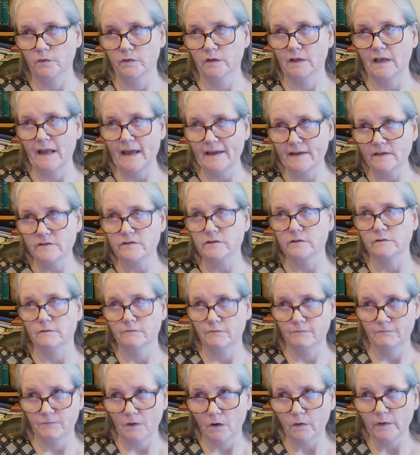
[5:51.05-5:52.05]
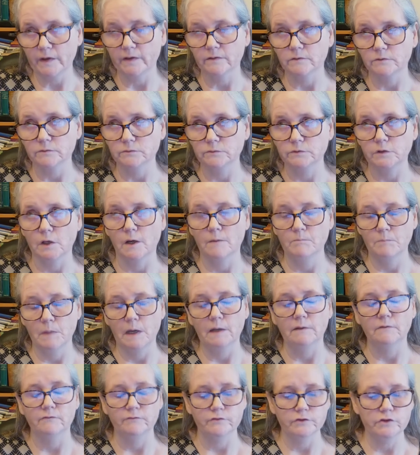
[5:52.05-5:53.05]
later filed
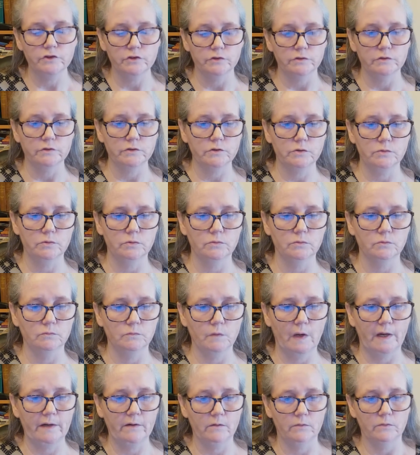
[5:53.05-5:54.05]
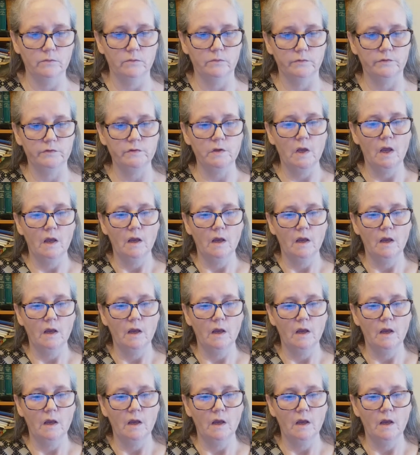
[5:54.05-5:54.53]
among the church court records,